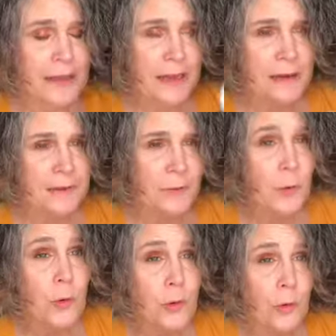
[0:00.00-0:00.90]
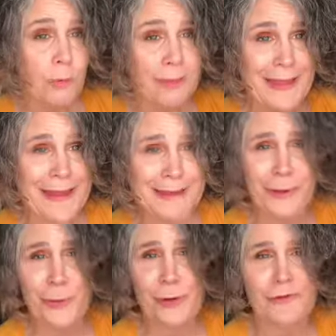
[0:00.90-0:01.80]
Kenneth Cole
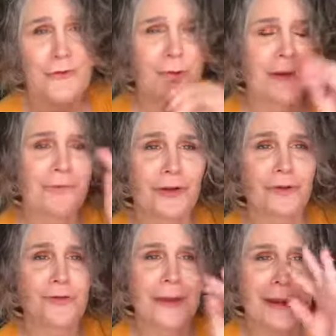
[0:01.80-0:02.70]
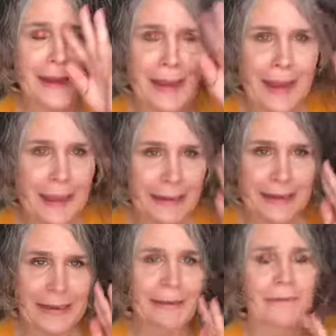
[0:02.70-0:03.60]
Black, or if you have not tried
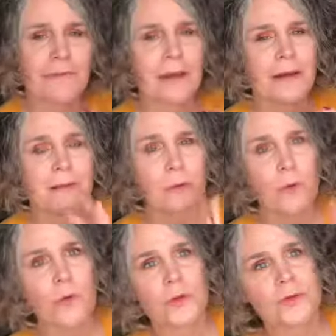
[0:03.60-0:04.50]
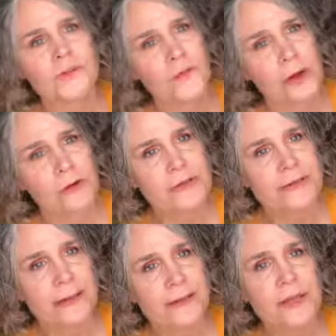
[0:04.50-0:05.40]
any of Kenneth Cole's
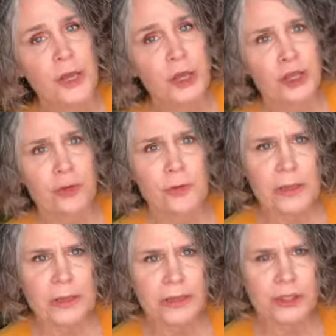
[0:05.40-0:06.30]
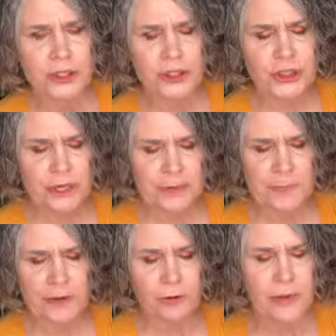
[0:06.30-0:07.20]
fragrances, you really should check
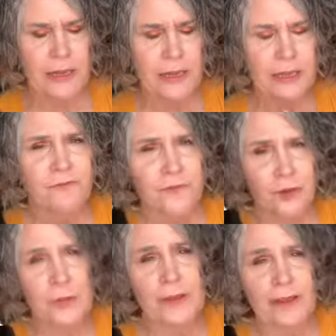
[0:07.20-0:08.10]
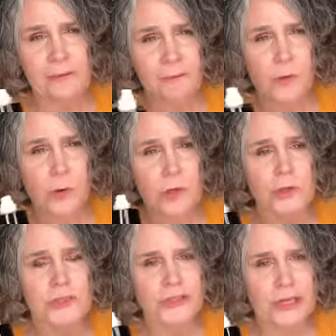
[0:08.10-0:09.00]
them out. If you like
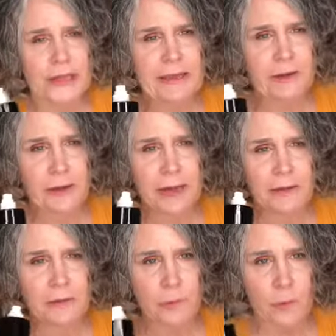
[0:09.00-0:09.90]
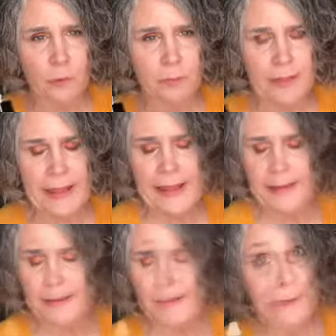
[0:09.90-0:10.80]
florals, check out Kenneth Cole
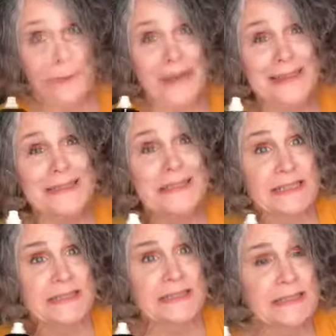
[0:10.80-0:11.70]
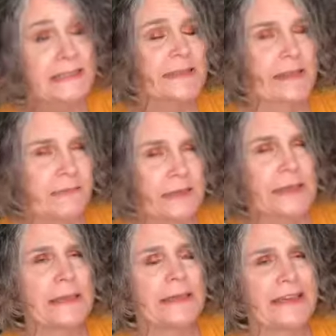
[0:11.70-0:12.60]
Black, because this is
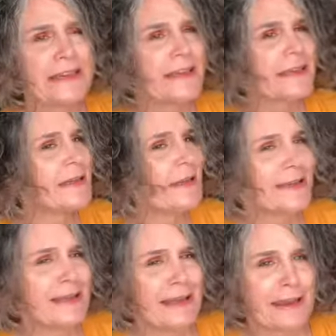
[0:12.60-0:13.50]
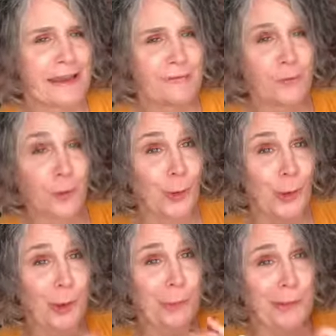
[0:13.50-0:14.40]
definitely a
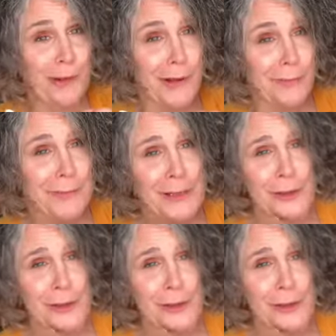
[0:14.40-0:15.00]
floral bomb